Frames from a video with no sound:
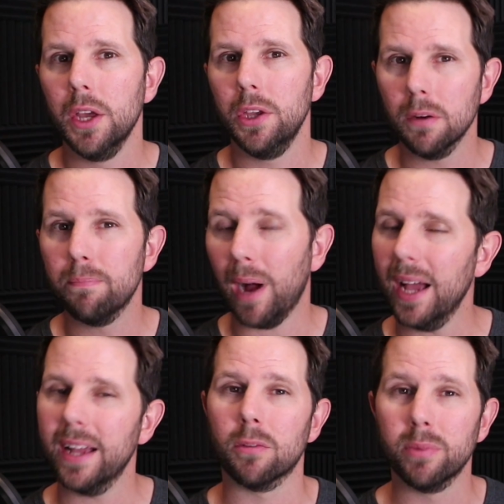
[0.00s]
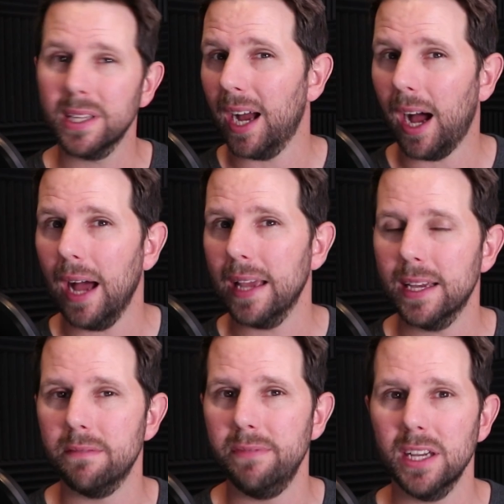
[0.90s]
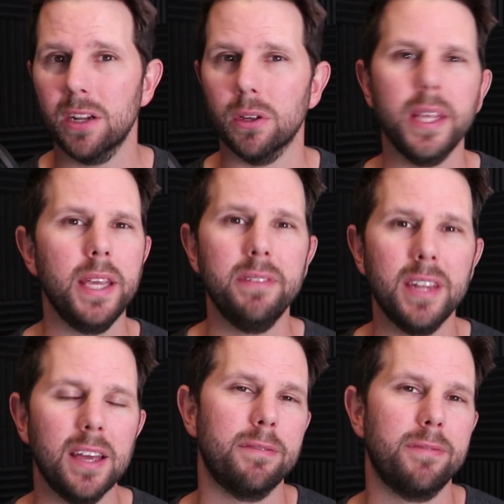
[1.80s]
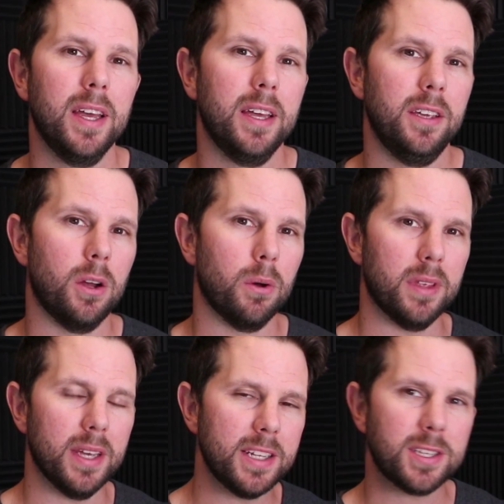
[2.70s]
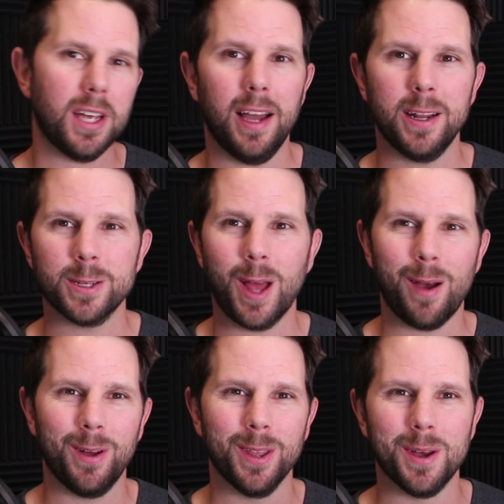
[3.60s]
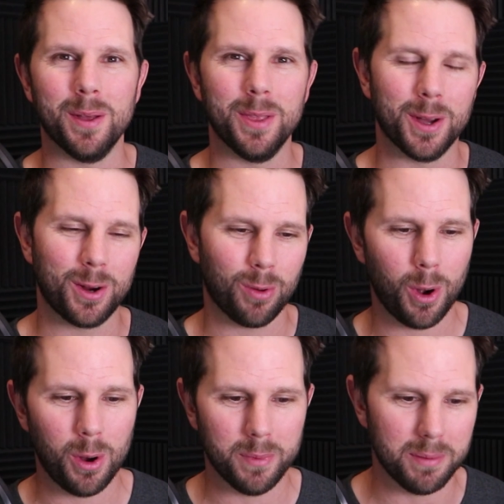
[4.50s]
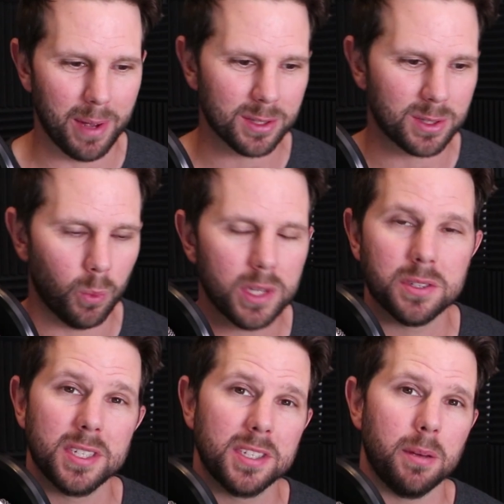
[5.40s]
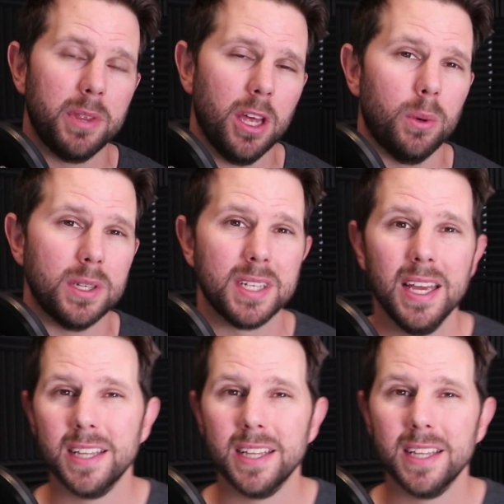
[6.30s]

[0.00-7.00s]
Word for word: you're buying a really high-end vehicle, even if, you know, the inside doesn't have all the chrome and bells and whistles as some of the other ones.